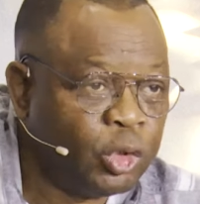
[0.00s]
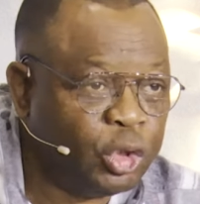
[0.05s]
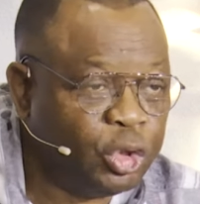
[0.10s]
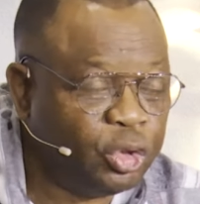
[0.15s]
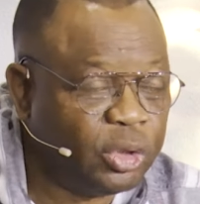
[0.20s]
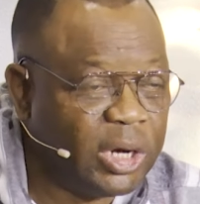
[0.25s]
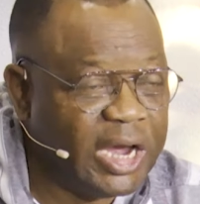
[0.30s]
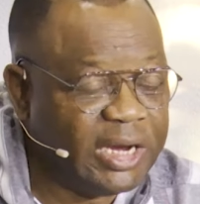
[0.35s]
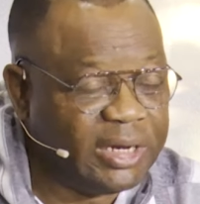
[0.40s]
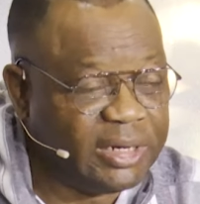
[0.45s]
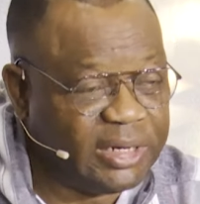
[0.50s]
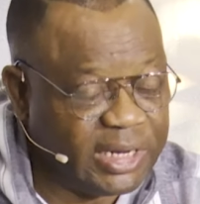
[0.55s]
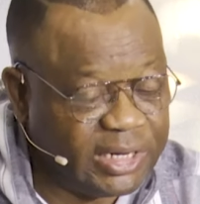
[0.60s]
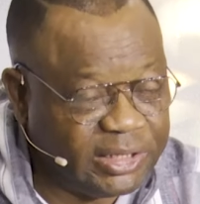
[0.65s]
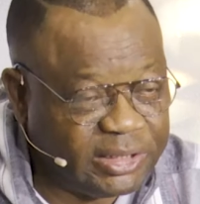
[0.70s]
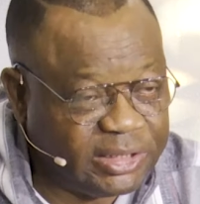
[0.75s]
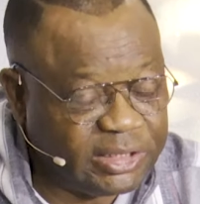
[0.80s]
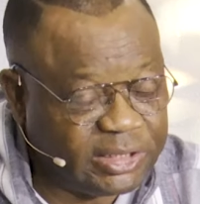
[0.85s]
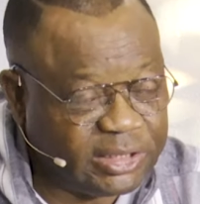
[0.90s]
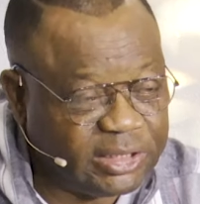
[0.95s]
your
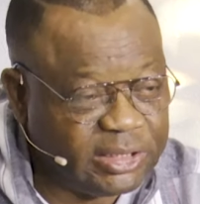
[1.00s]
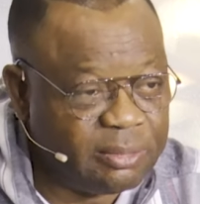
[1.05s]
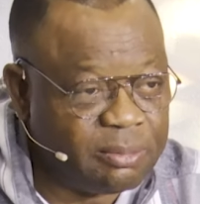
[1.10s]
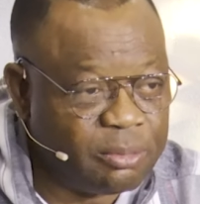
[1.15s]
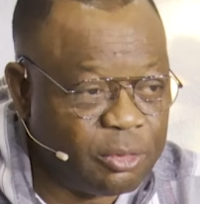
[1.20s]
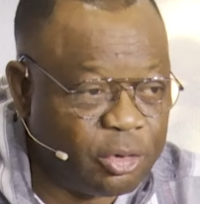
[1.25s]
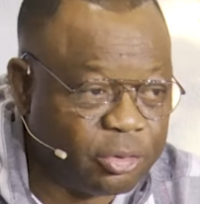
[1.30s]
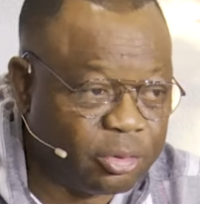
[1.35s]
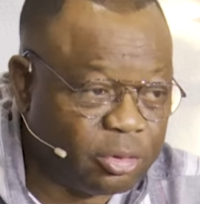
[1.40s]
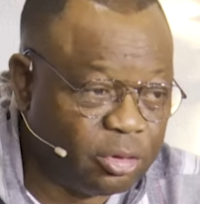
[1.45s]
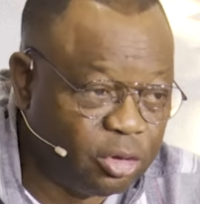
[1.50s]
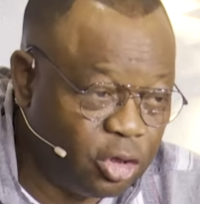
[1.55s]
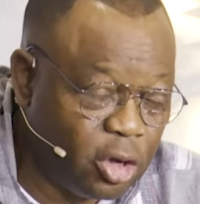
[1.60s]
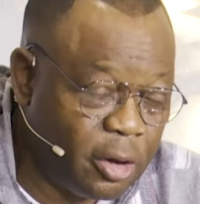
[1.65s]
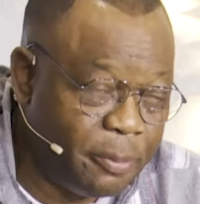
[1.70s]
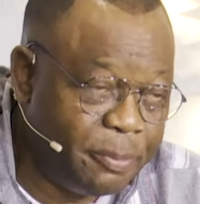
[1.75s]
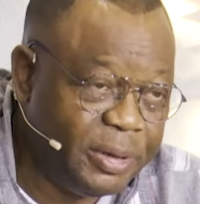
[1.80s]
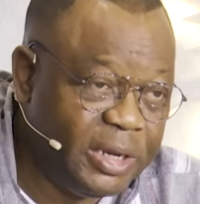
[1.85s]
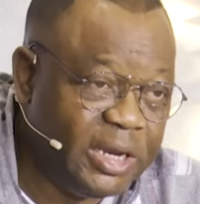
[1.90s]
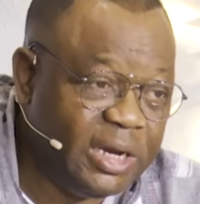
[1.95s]
identity must
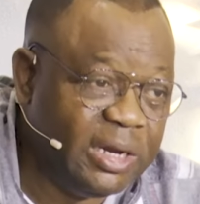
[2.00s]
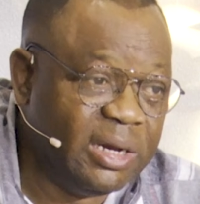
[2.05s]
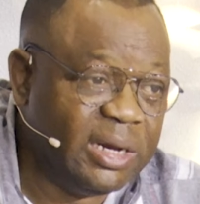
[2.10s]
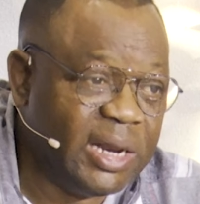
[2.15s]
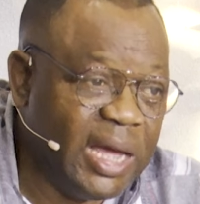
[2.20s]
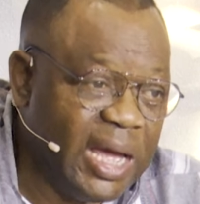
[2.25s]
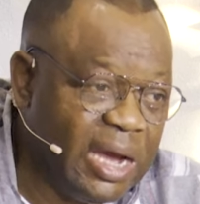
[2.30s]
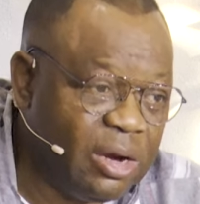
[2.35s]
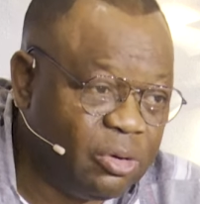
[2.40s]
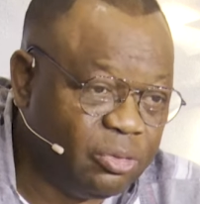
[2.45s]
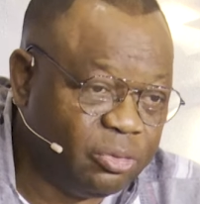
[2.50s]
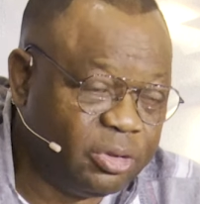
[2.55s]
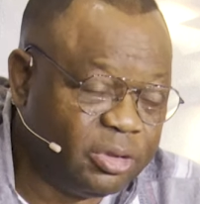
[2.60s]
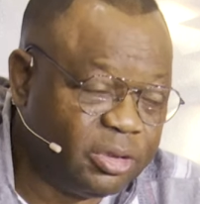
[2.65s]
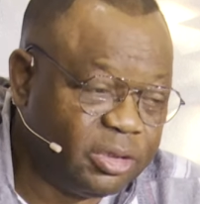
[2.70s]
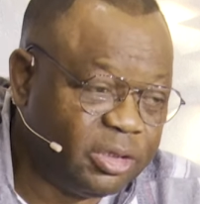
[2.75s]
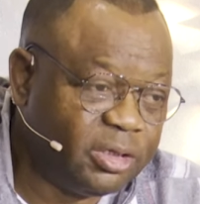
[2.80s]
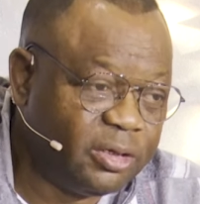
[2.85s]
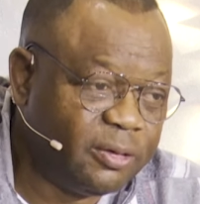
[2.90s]
not be in doubt.